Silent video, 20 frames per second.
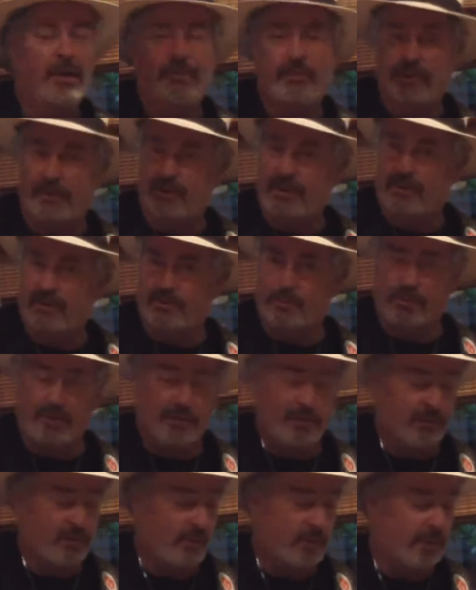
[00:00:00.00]
see, that's the way
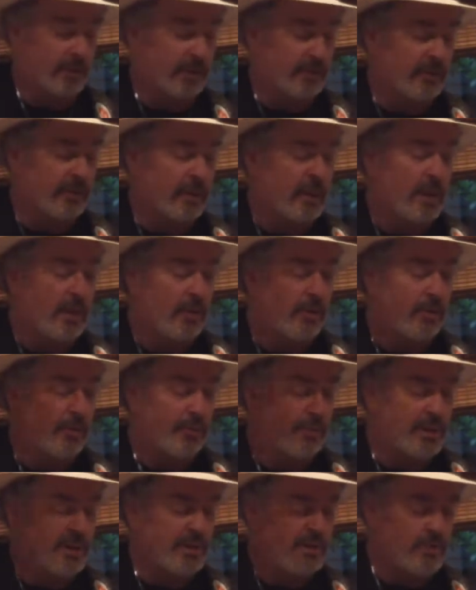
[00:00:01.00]
the song is. The
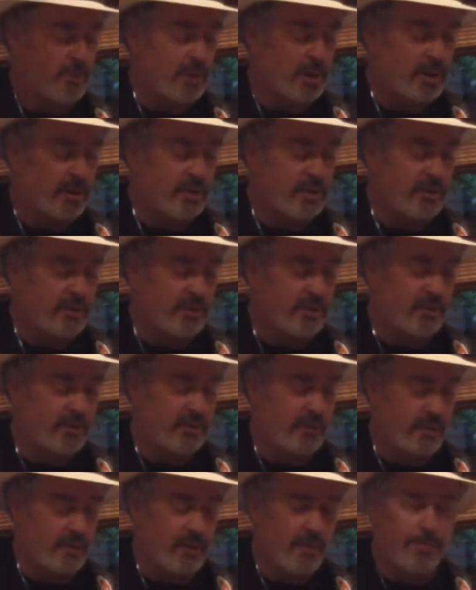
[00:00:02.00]
reason we're going to do
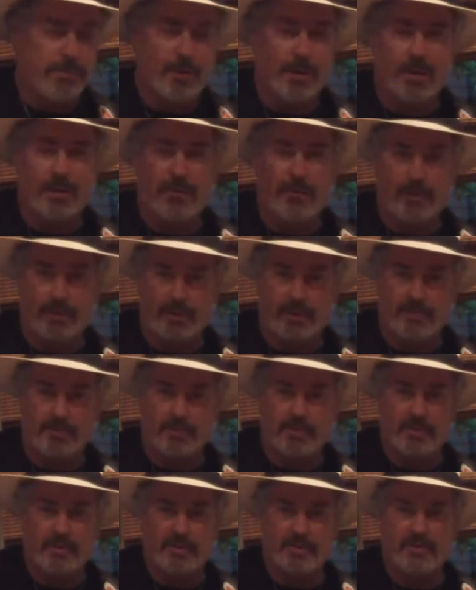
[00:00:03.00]
this in the bar chord is
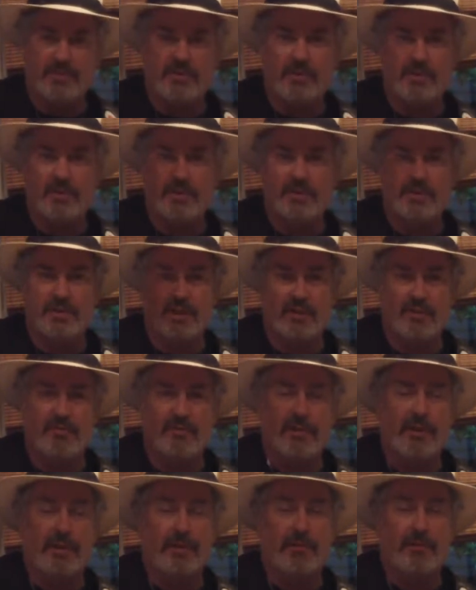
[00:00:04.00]
because the song
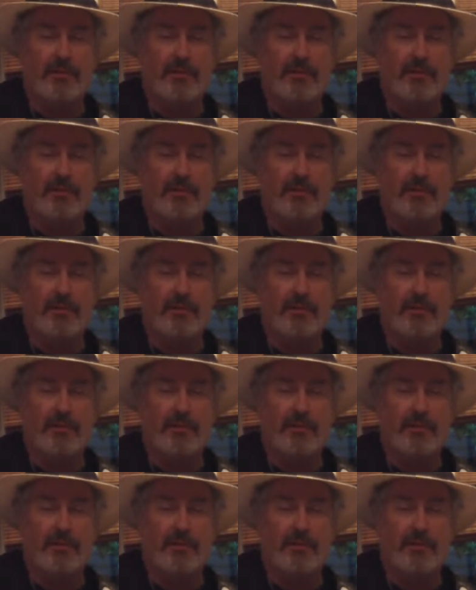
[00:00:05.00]
sounds like